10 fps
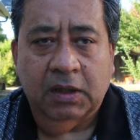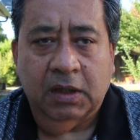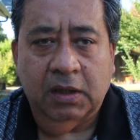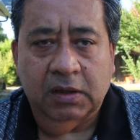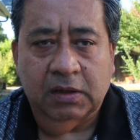
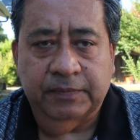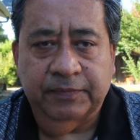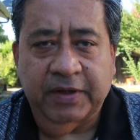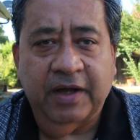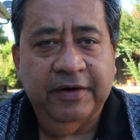
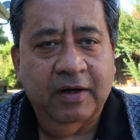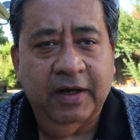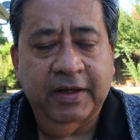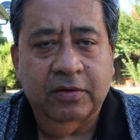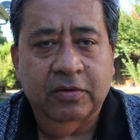the other
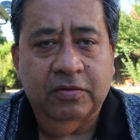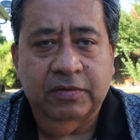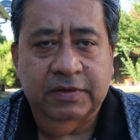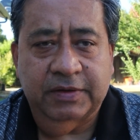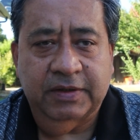
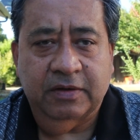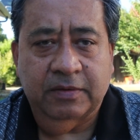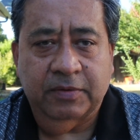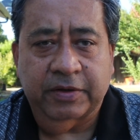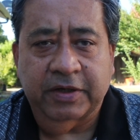the
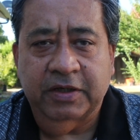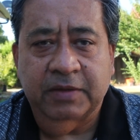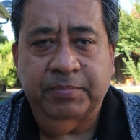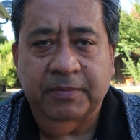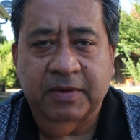
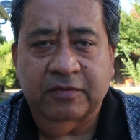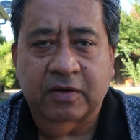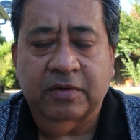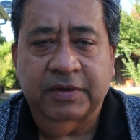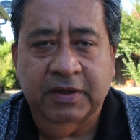alternative payments will
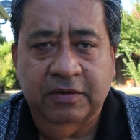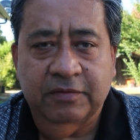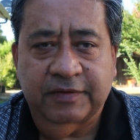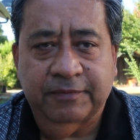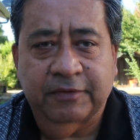continue.
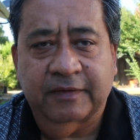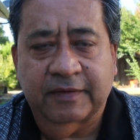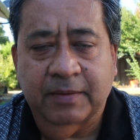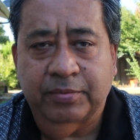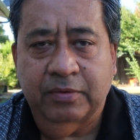Say for
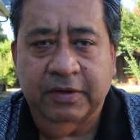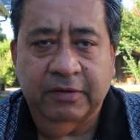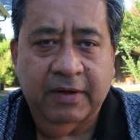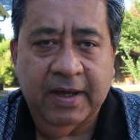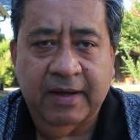example,
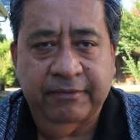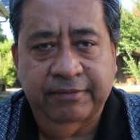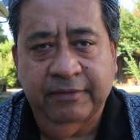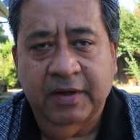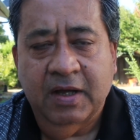you have
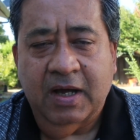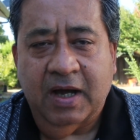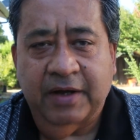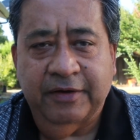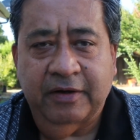
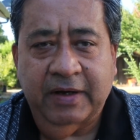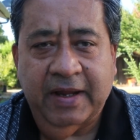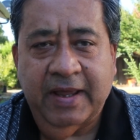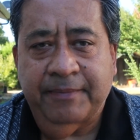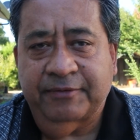other
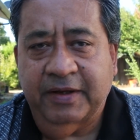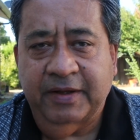apps